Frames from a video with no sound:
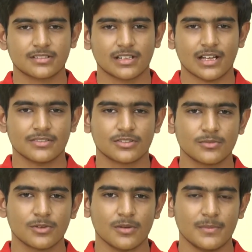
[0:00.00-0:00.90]

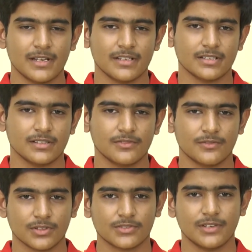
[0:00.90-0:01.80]
classroom competition
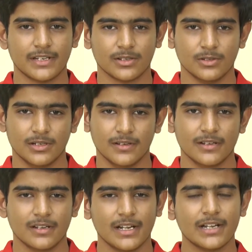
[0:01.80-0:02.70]
was very good.
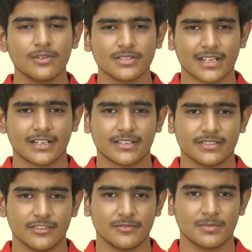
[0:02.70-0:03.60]
It was
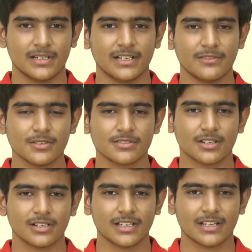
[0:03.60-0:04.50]
aggressive, but it was
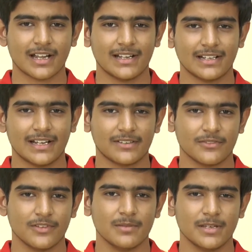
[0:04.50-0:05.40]
not the kind that
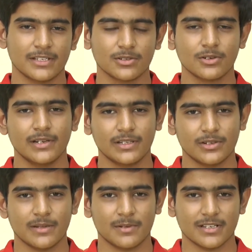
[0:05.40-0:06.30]
will make you go into
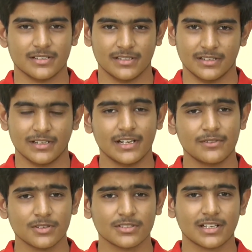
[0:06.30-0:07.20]
depression. It
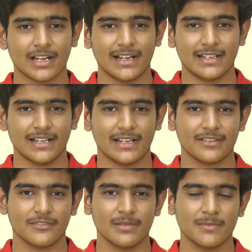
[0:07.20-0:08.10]
was the kind
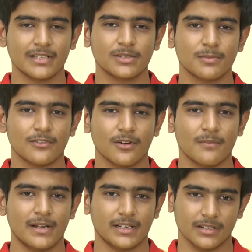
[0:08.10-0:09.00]
that will make you perform
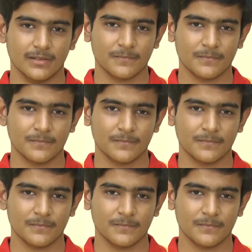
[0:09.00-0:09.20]
better.